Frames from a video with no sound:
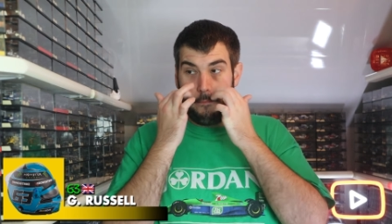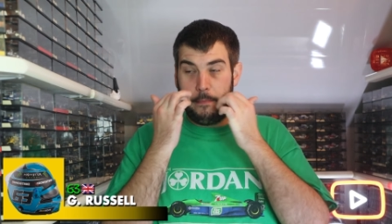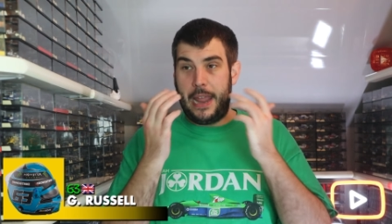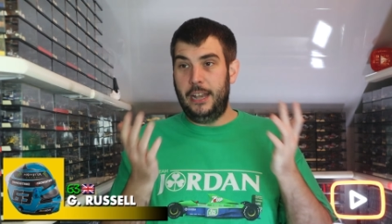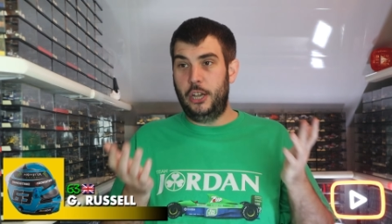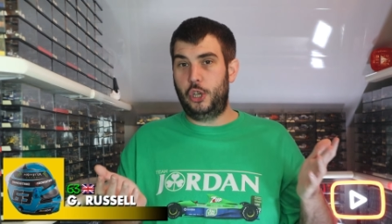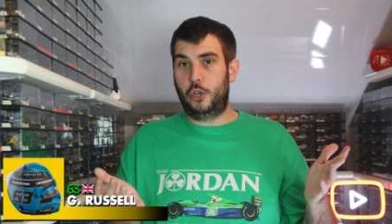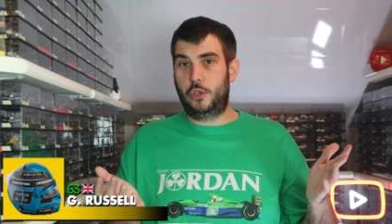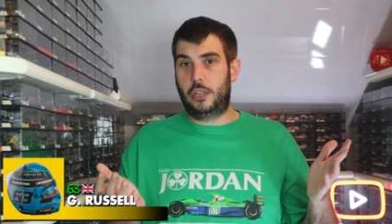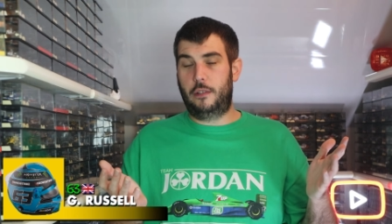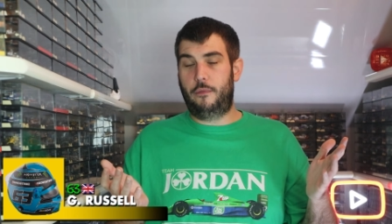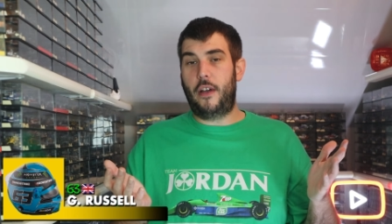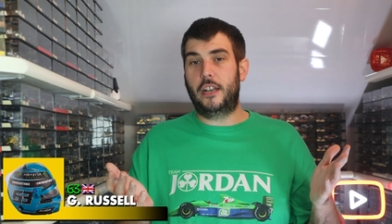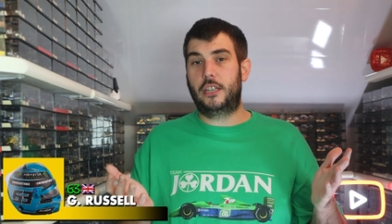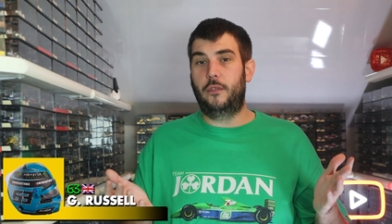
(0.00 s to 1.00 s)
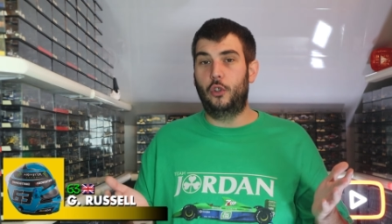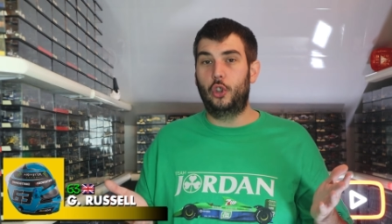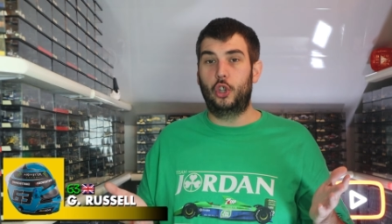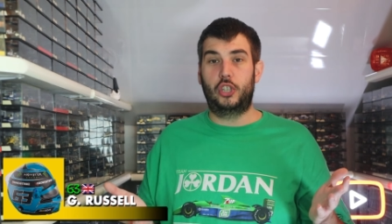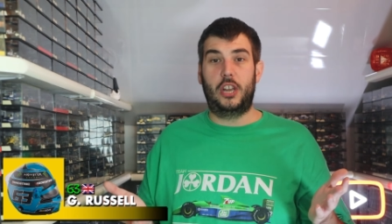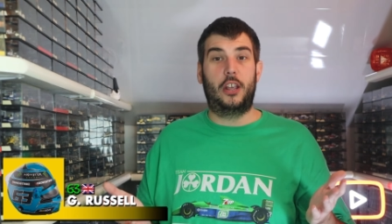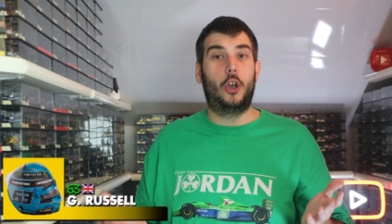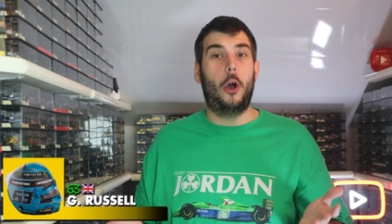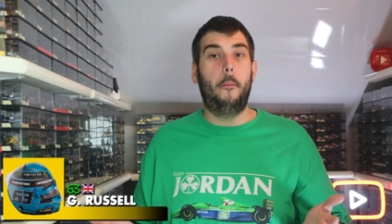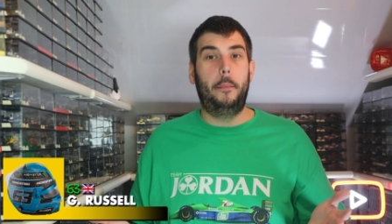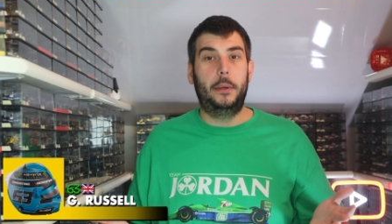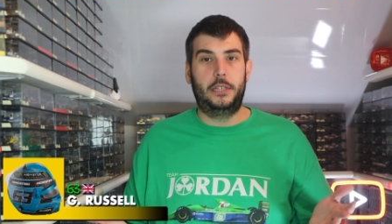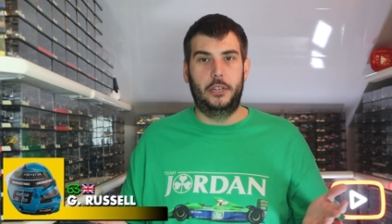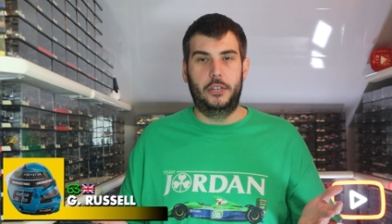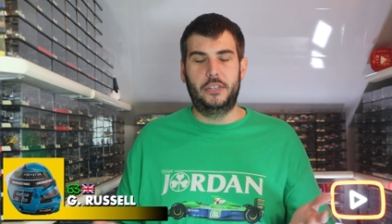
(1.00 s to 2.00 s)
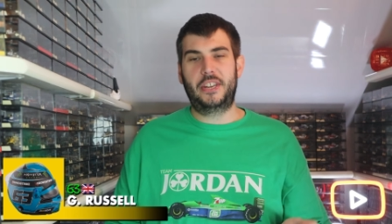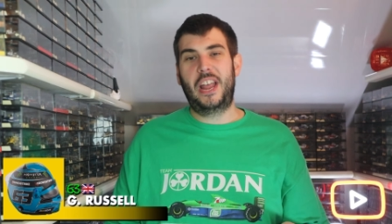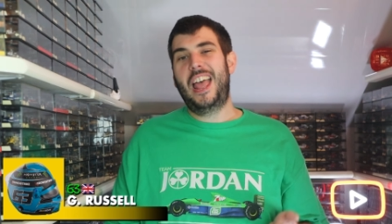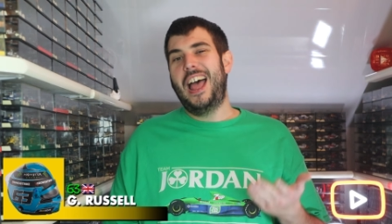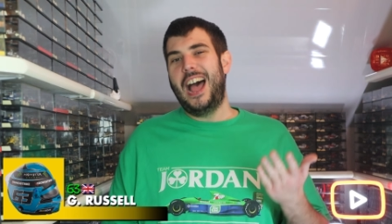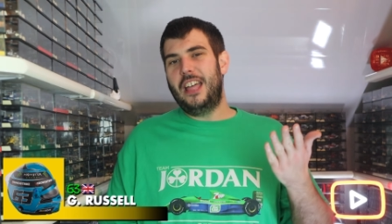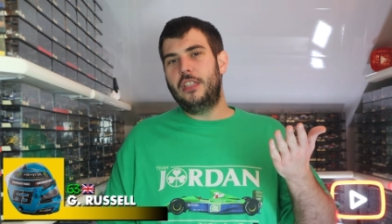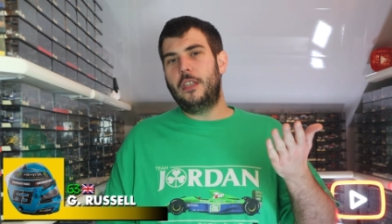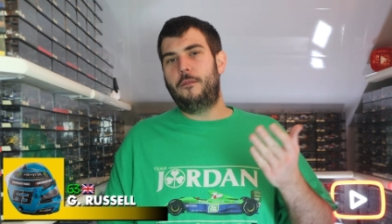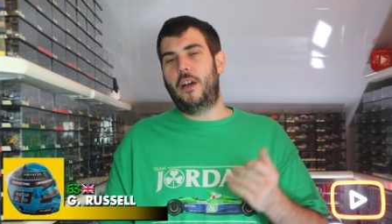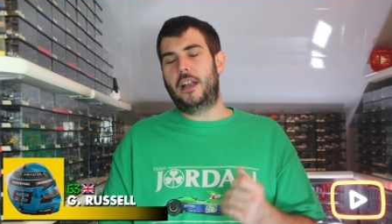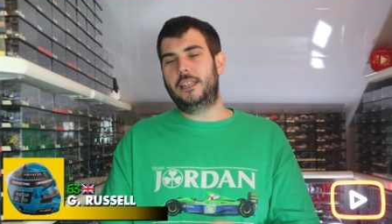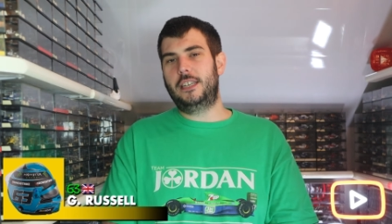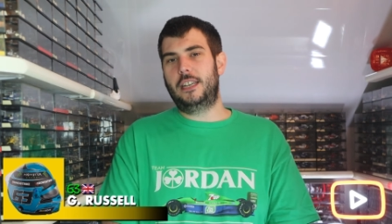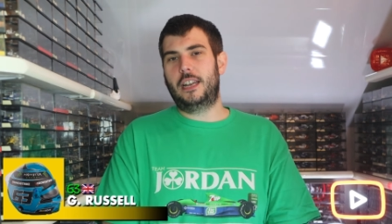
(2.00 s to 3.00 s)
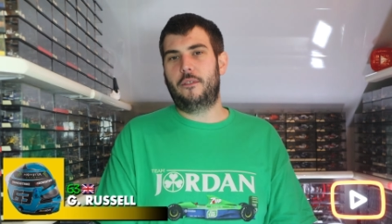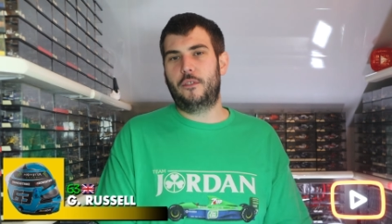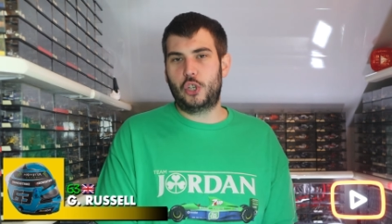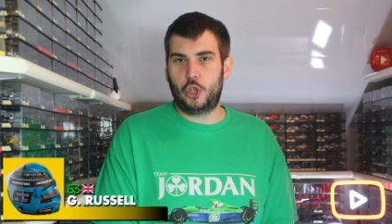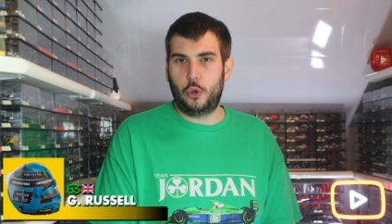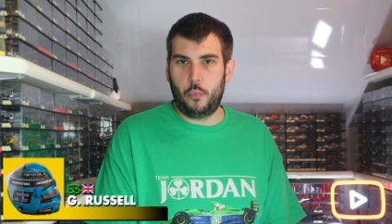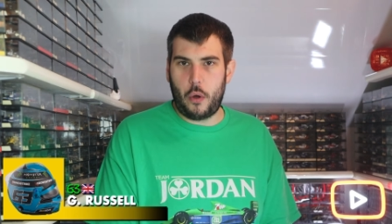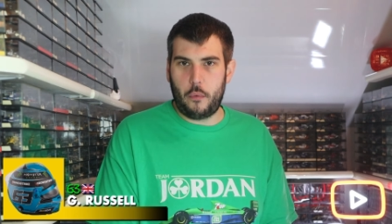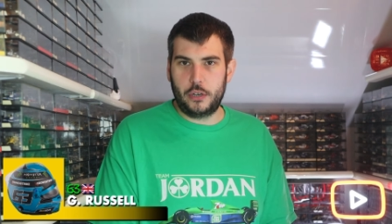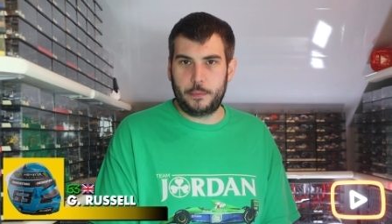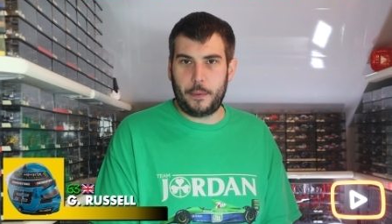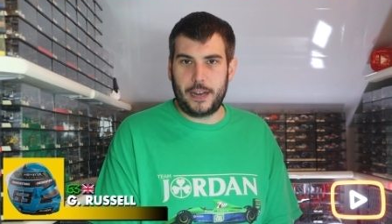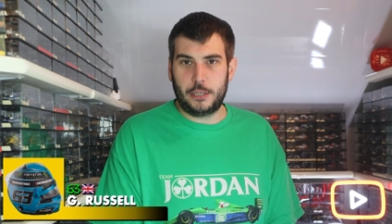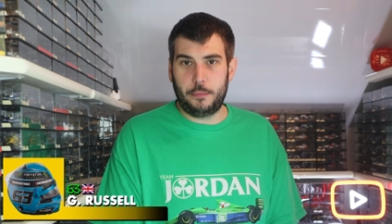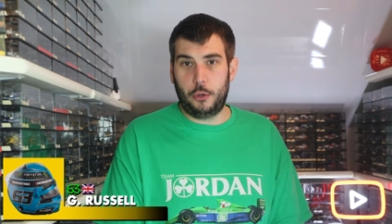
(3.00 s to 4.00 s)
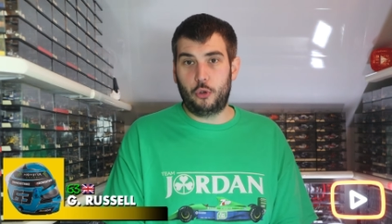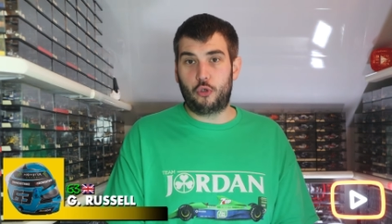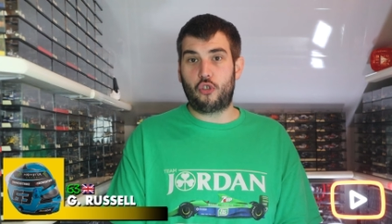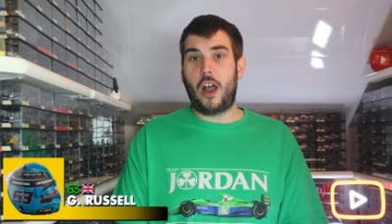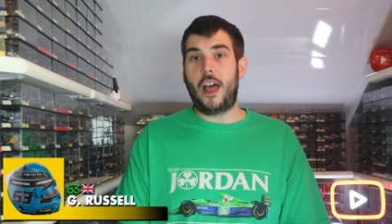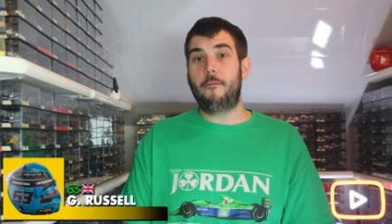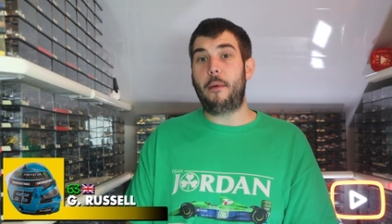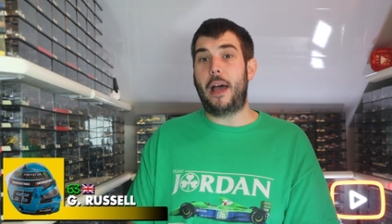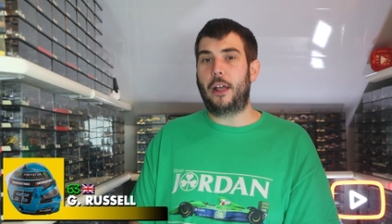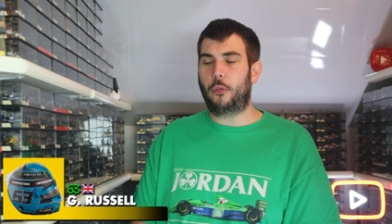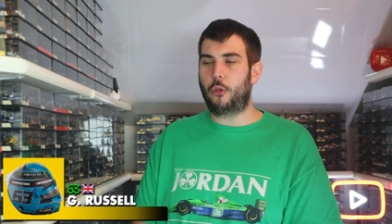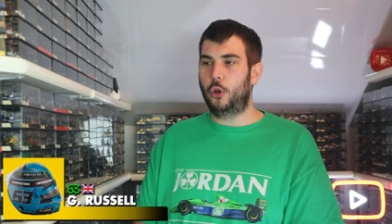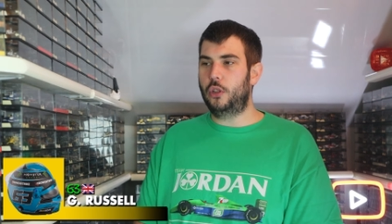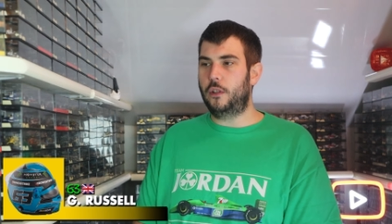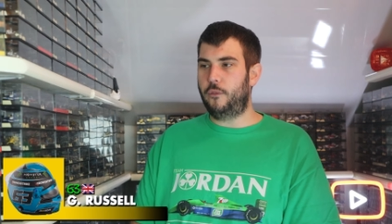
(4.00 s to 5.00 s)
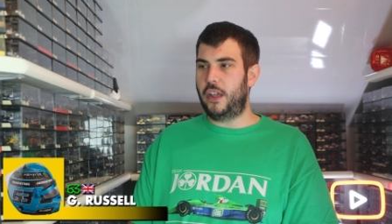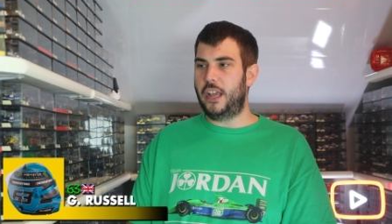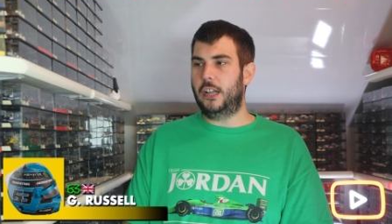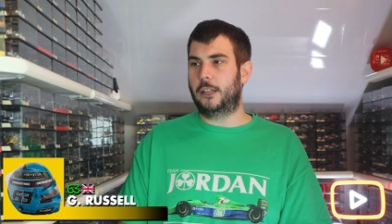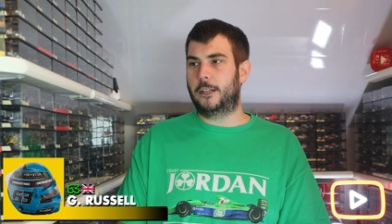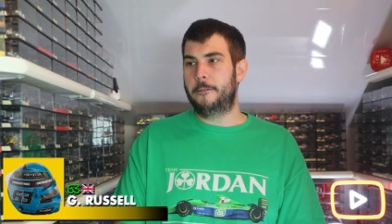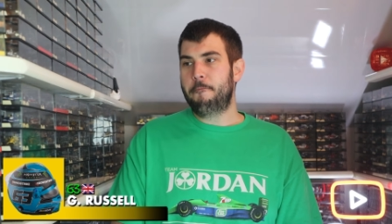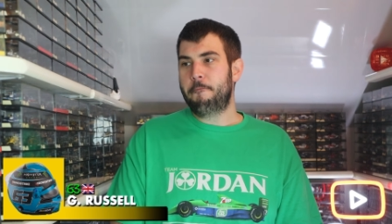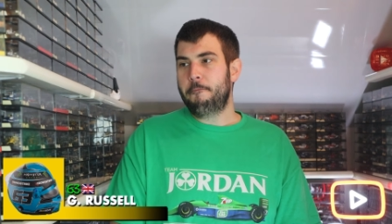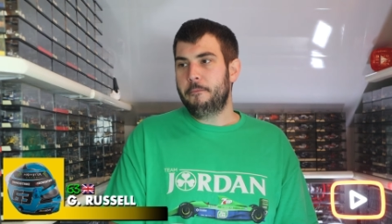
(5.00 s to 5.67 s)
mainly due to the fact of others' incompetence and the fact he did have a somewhat respectable drive back through the field.